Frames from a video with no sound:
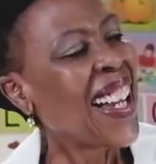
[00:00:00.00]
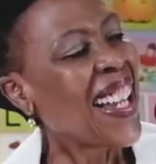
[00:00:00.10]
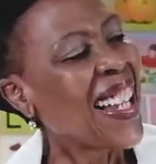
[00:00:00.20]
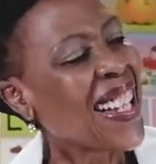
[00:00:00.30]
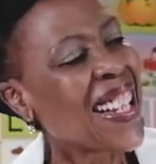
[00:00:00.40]

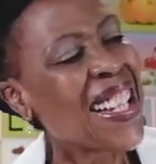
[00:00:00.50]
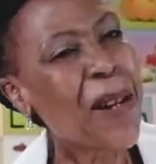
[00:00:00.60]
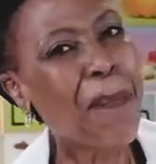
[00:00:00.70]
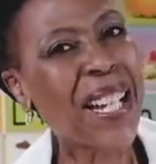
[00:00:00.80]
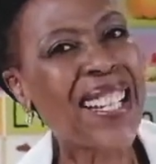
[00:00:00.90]
ECD
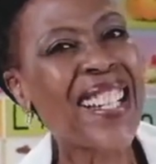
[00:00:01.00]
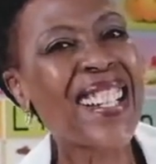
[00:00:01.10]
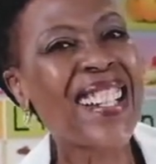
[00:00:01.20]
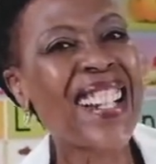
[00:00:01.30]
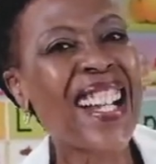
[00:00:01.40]

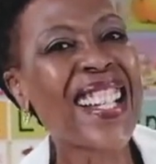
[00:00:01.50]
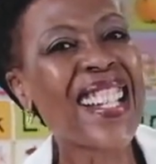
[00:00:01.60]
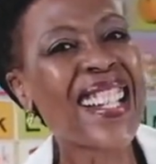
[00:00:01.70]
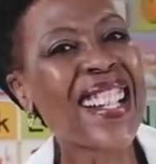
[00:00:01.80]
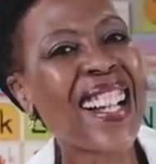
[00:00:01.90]
practitioners,
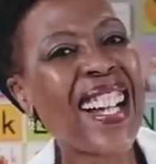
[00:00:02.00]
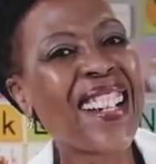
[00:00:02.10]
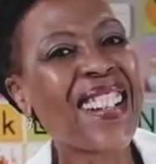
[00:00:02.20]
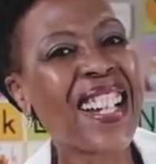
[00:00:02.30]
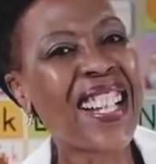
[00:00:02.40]
are you
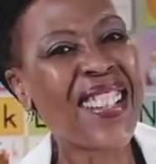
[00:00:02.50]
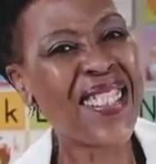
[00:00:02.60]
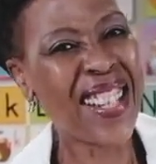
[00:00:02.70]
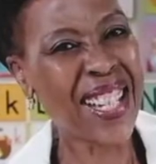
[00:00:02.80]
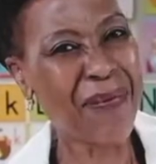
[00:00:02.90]
gonna do
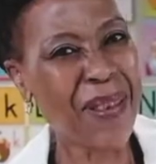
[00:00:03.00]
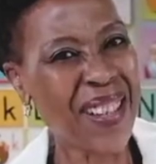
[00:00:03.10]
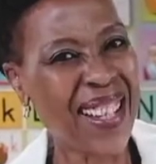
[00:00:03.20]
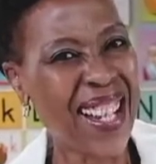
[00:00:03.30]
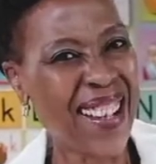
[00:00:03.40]
this
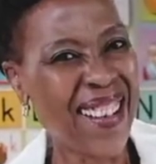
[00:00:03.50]
poster?